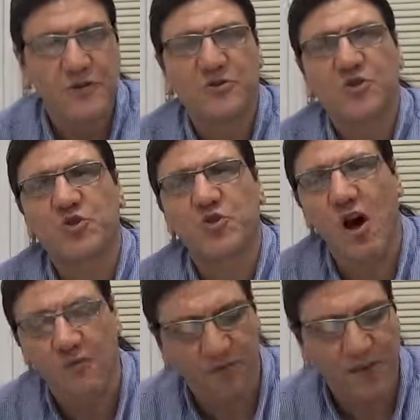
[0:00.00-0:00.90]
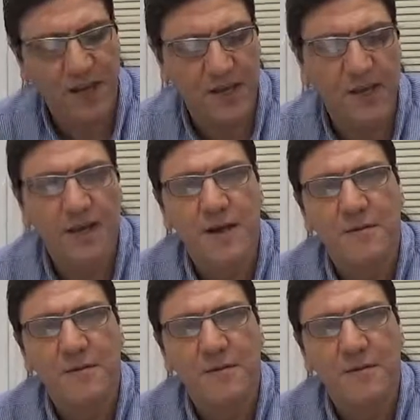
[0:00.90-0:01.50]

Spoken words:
softly